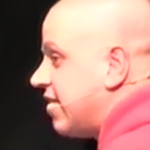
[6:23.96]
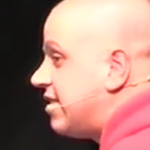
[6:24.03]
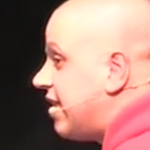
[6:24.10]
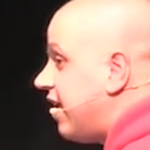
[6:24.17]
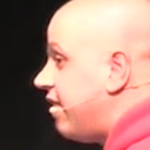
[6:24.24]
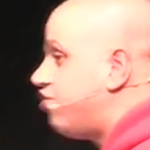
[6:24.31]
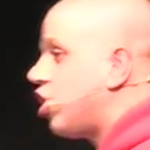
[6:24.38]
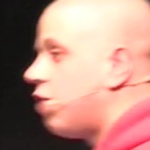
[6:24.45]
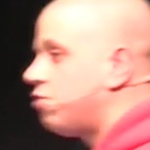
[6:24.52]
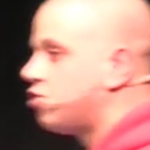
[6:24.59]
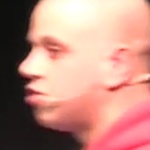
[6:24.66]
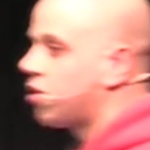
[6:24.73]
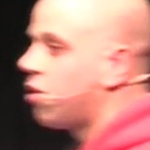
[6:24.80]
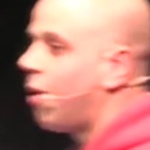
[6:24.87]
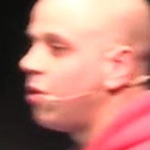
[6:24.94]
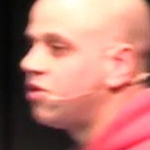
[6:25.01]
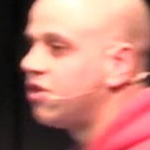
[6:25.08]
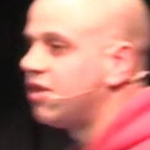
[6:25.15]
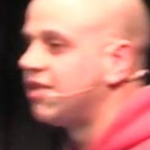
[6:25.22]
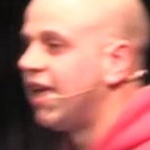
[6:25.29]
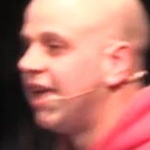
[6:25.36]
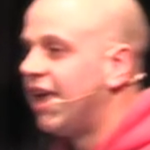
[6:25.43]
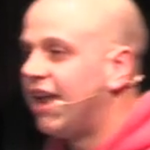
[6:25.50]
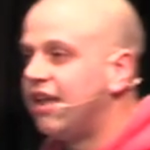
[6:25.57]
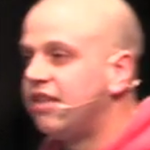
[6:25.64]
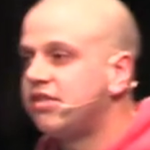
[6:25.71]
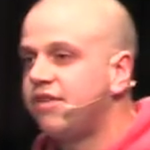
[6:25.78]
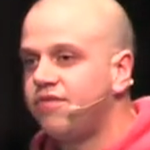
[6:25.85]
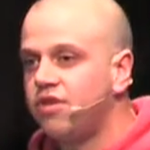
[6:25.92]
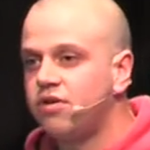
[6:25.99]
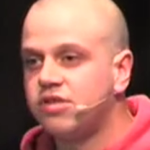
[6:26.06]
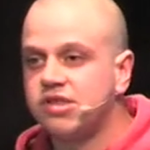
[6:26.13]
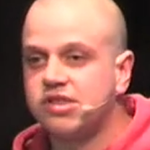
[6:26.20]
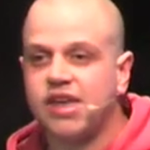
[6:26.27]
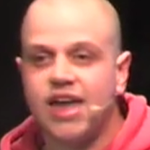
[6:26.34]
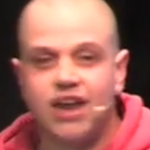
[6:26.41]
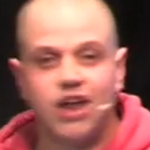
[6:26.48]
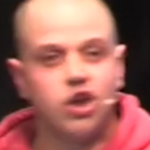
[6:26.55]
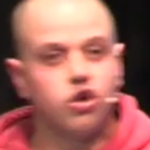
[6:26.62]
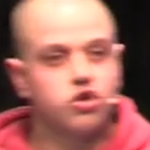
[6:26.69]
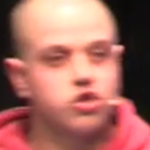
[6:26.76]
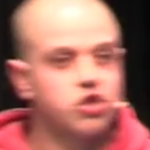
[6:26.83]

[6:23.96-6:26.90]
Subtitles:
Steve Jobs was quoted in interviews as saying, it looks